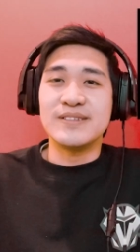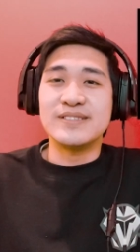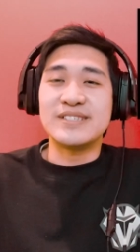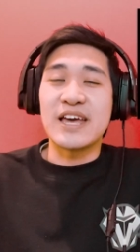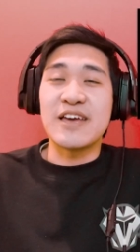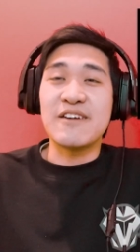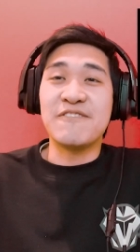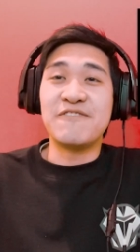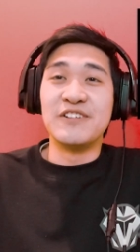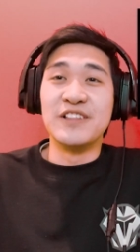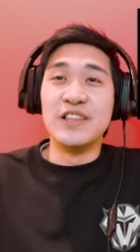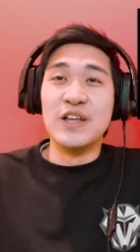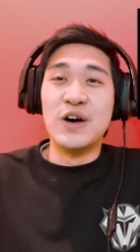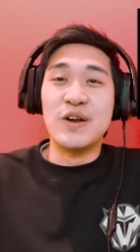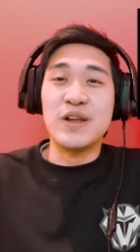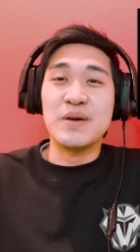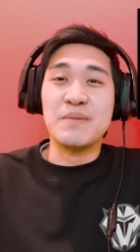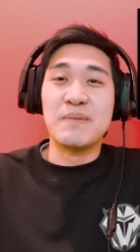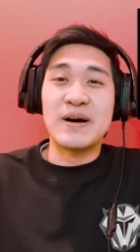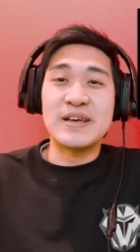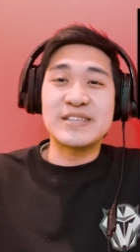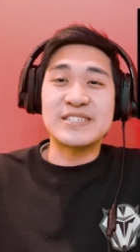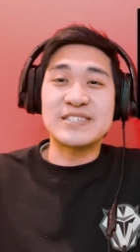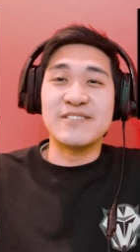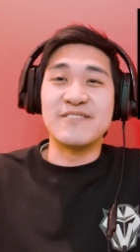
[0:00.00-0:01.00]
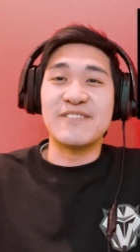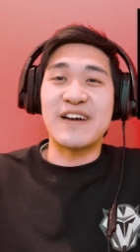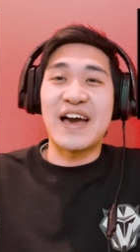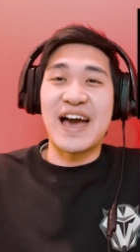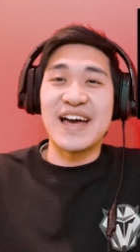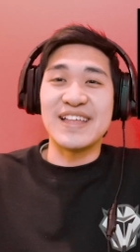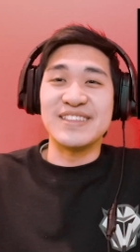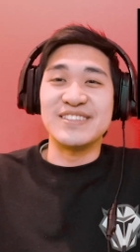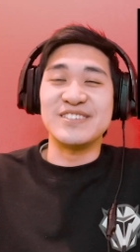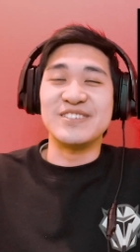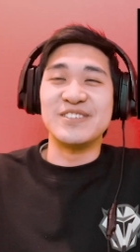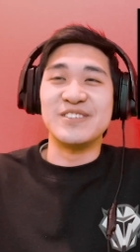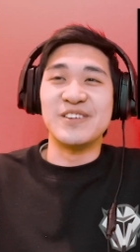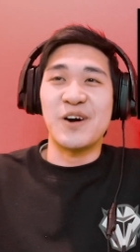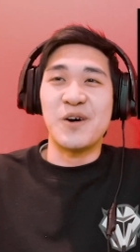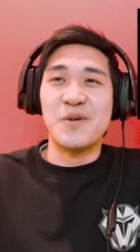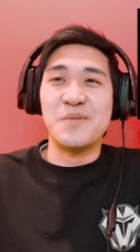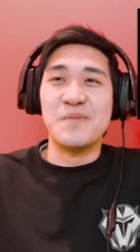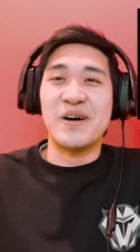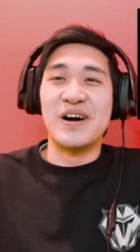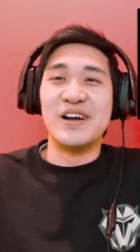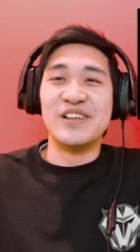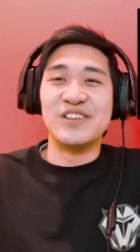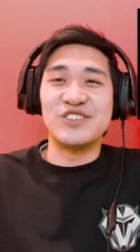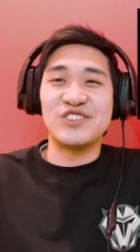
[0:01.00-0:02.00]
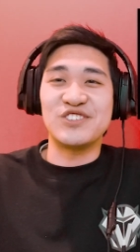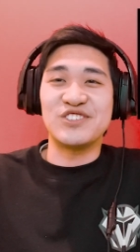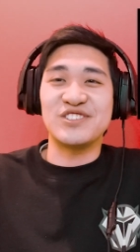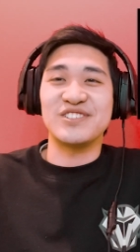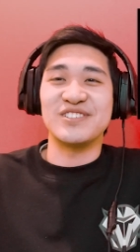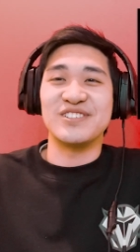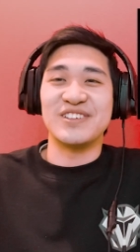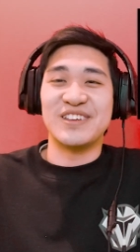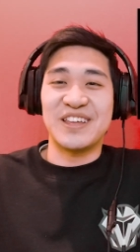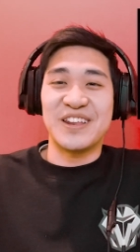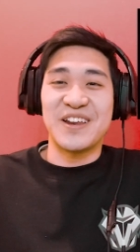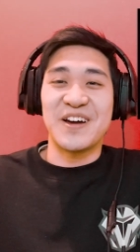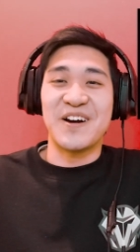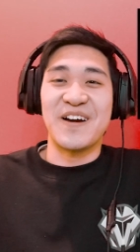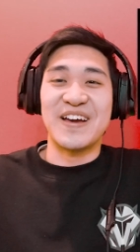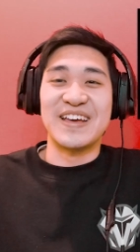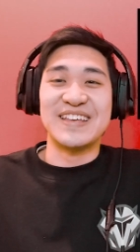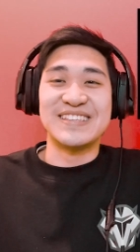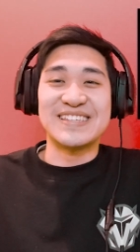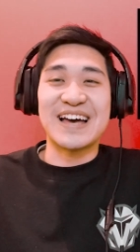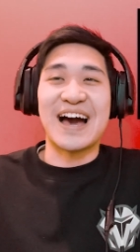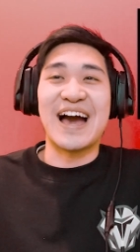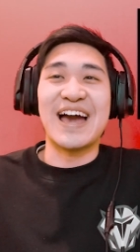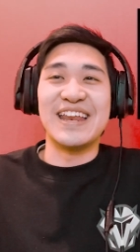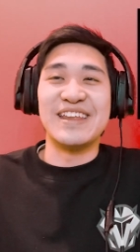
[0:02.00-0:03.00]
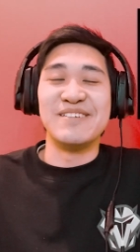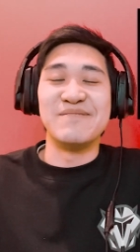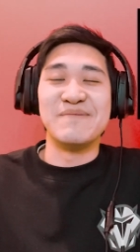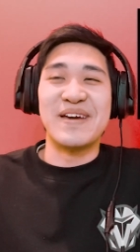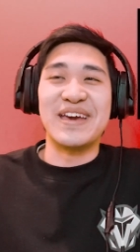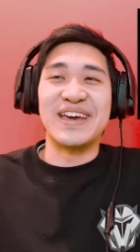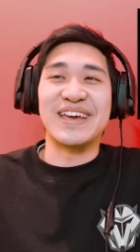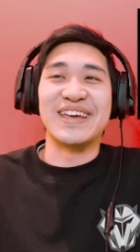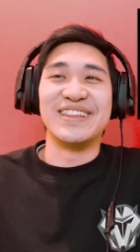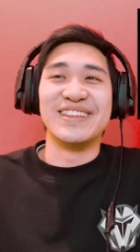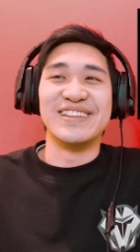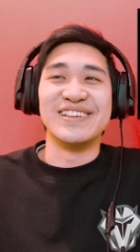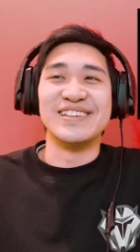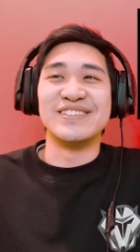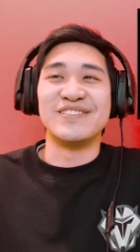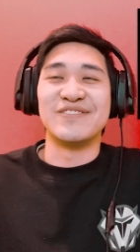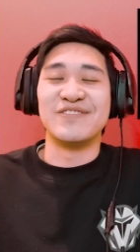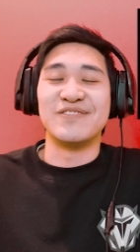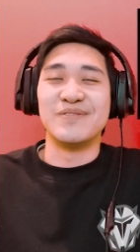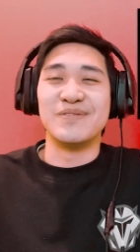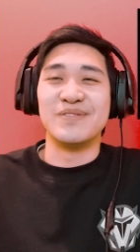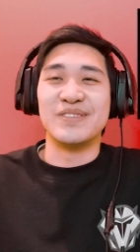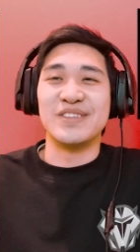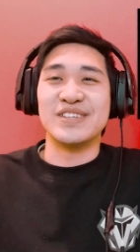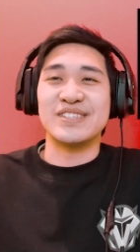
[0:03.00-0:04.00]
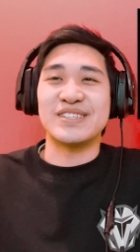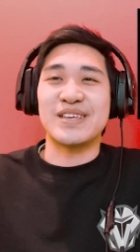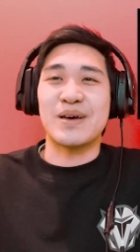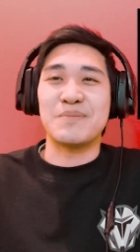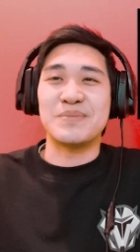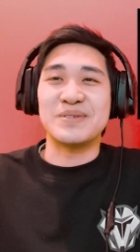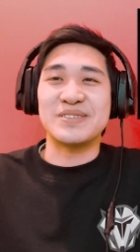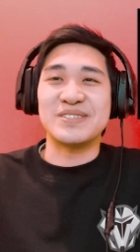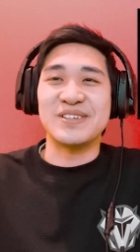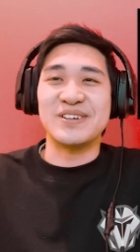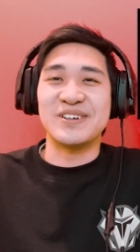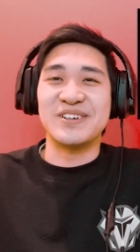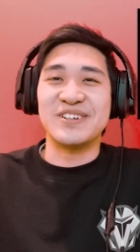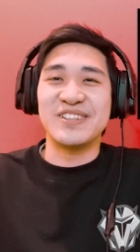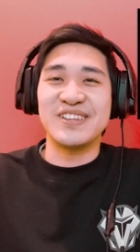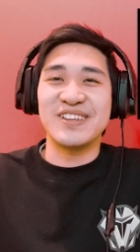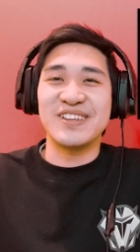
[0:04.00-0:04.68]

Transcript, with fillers: Dave Filoni must have had so much, you know, anxiety making this this episode.